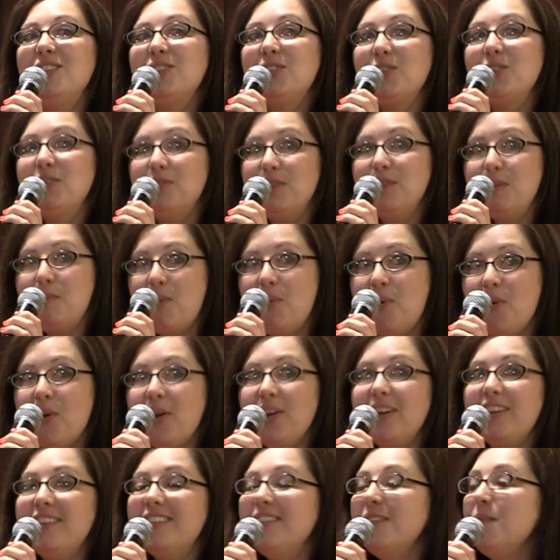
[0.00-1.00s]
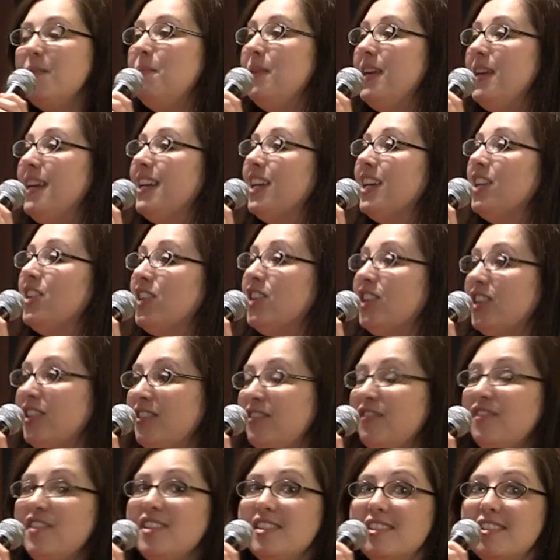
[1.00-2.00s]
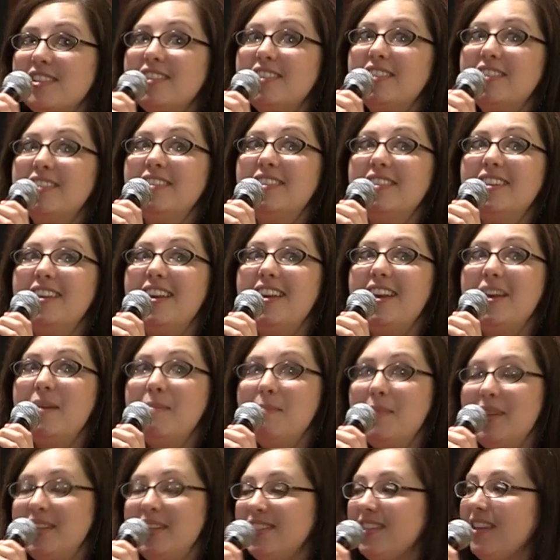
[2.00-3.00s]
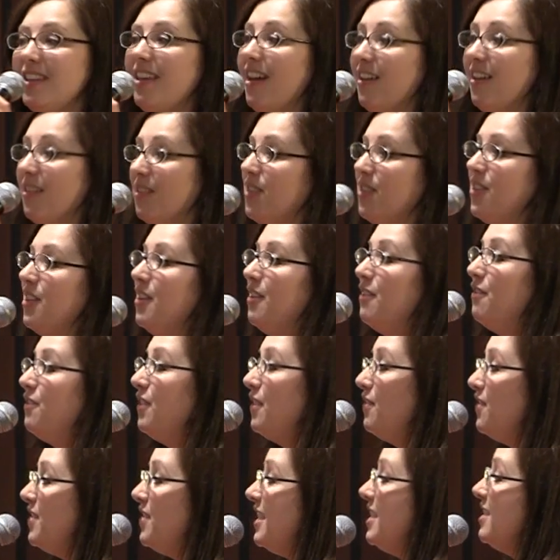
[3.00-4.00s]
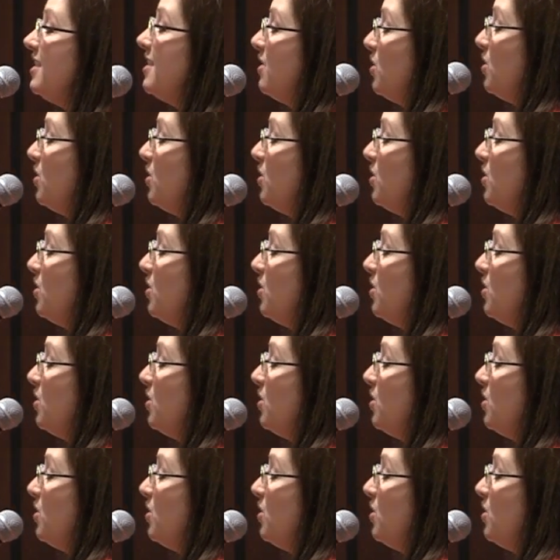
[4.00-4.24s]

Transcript: to report being in good physical and mental health. 15 to